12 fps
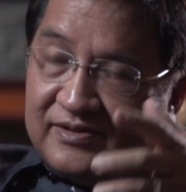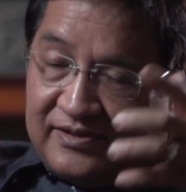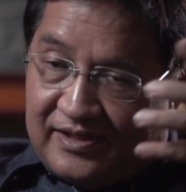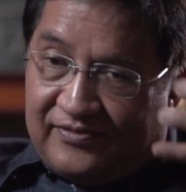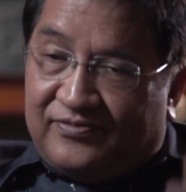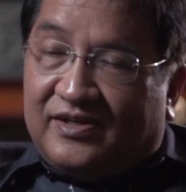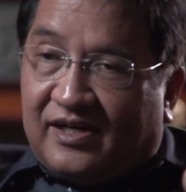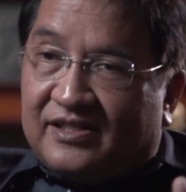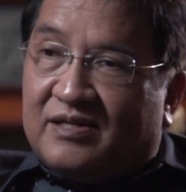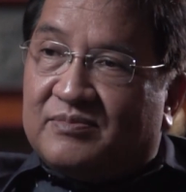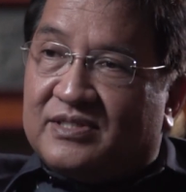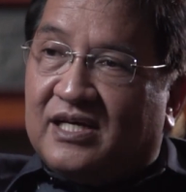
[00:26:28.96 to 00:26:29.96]
FVR
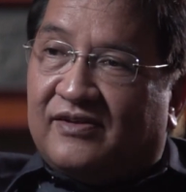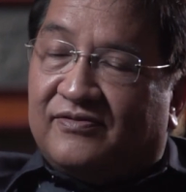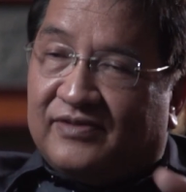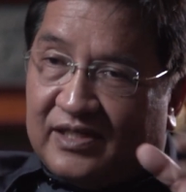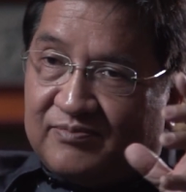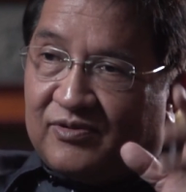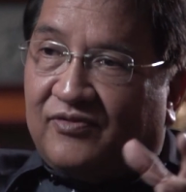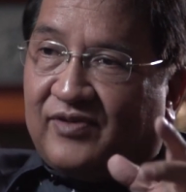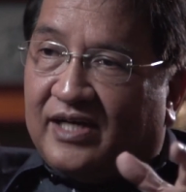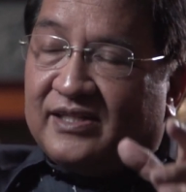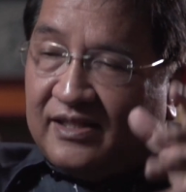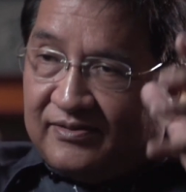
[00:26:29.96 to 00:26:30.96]
himself had
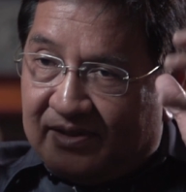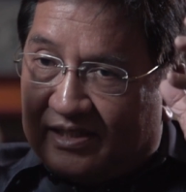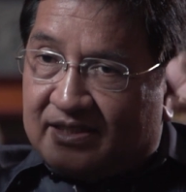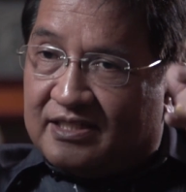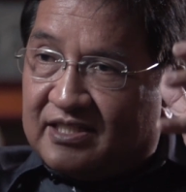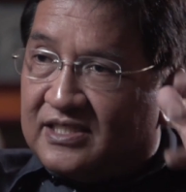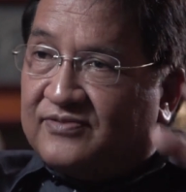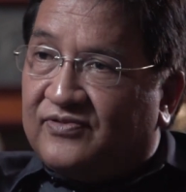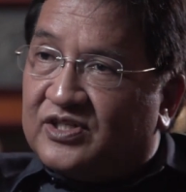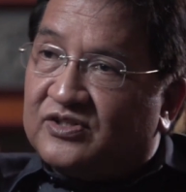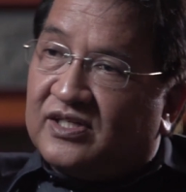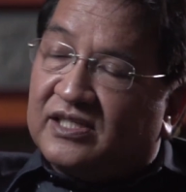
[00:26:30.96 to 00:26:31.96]
provided as his
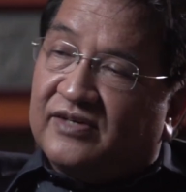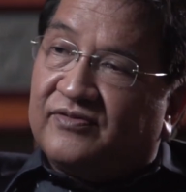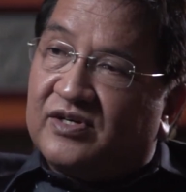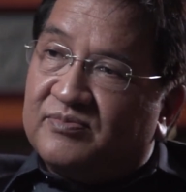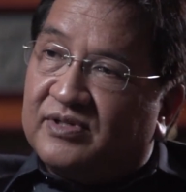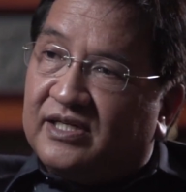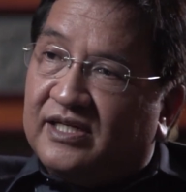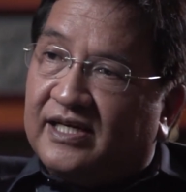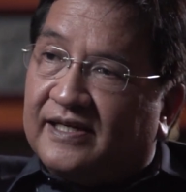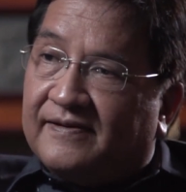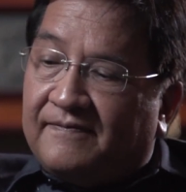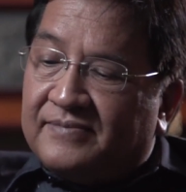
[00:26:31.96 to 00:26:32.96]
vision at the very
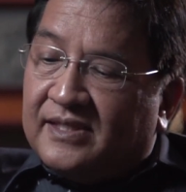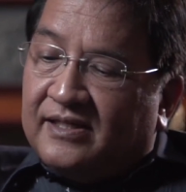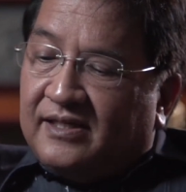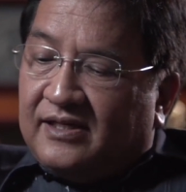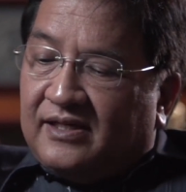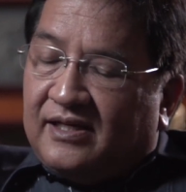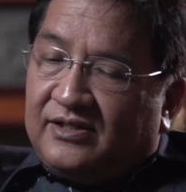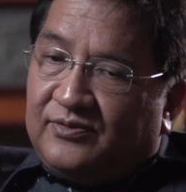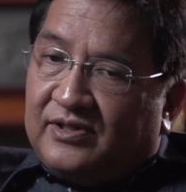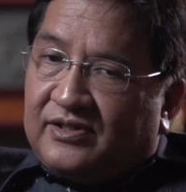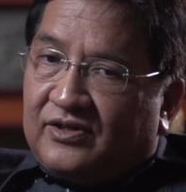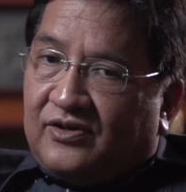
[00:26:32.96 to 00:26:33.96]
beginning. You
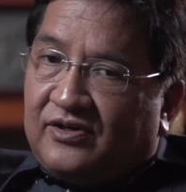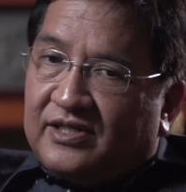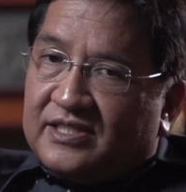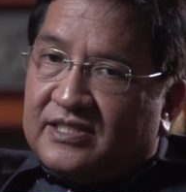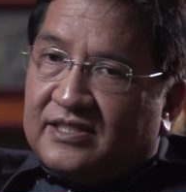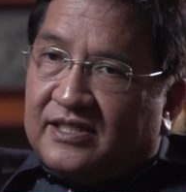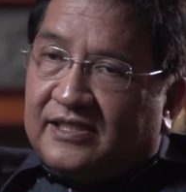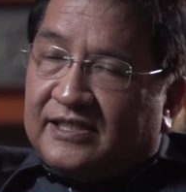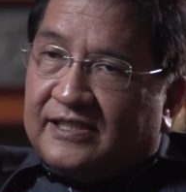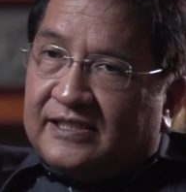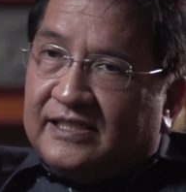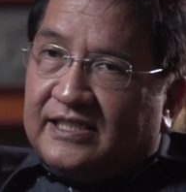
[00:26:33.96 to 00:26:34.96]
will recall his
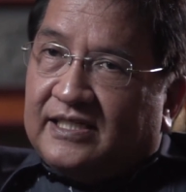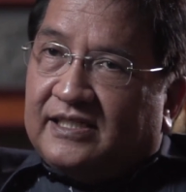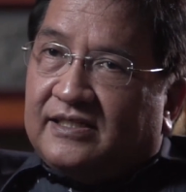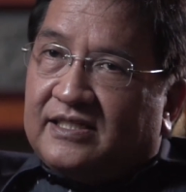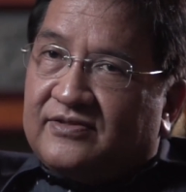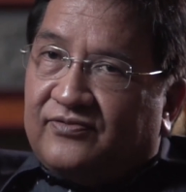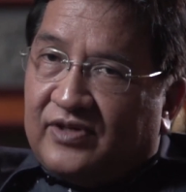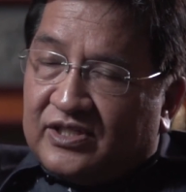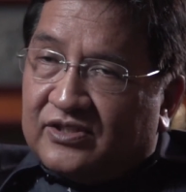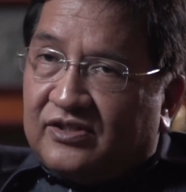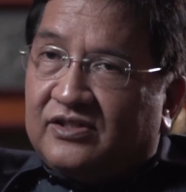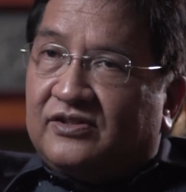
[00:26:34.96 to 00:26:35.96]

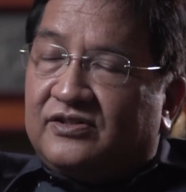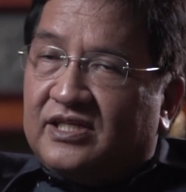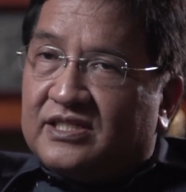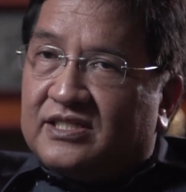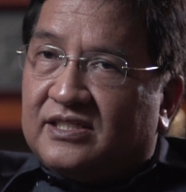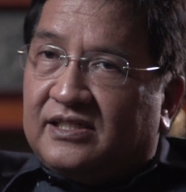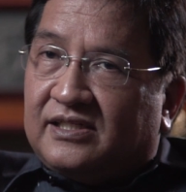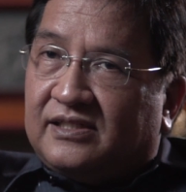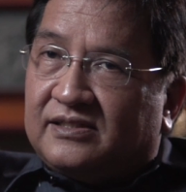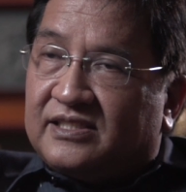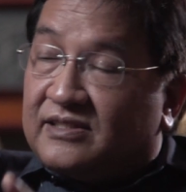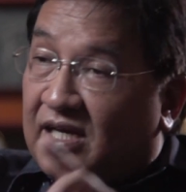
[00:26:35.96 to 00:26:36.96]
vision or his
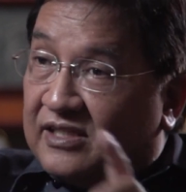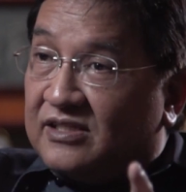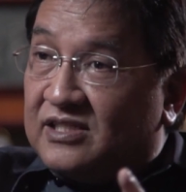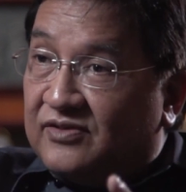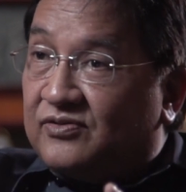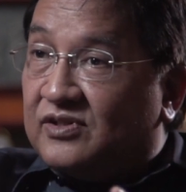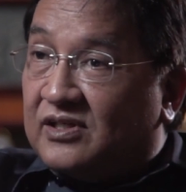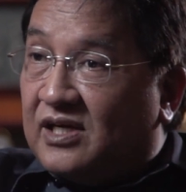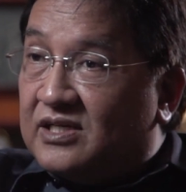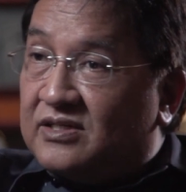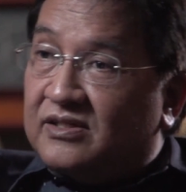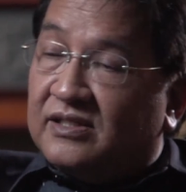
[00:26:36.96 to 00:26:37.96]
strategy for the
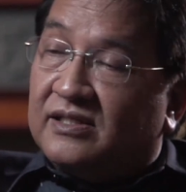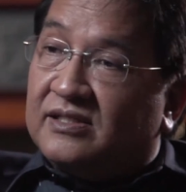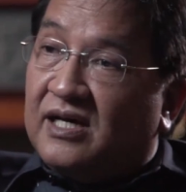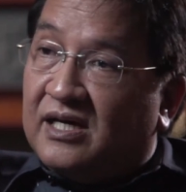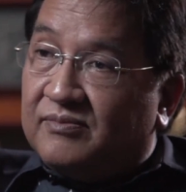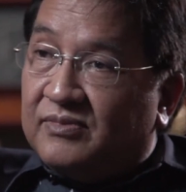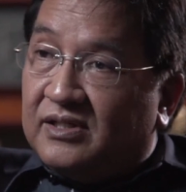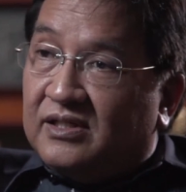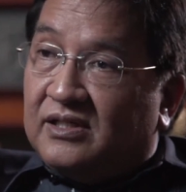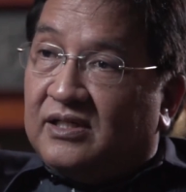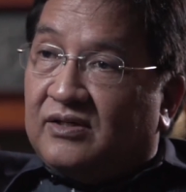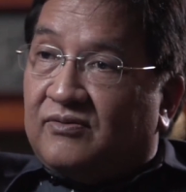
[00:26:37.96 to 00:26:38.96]
country at the time
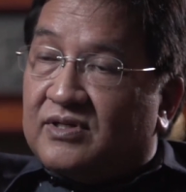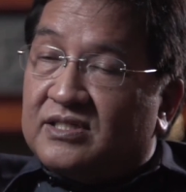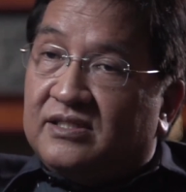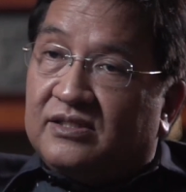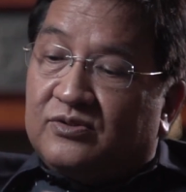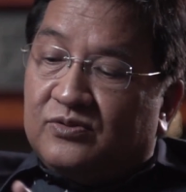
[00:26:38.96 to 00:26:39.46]
was the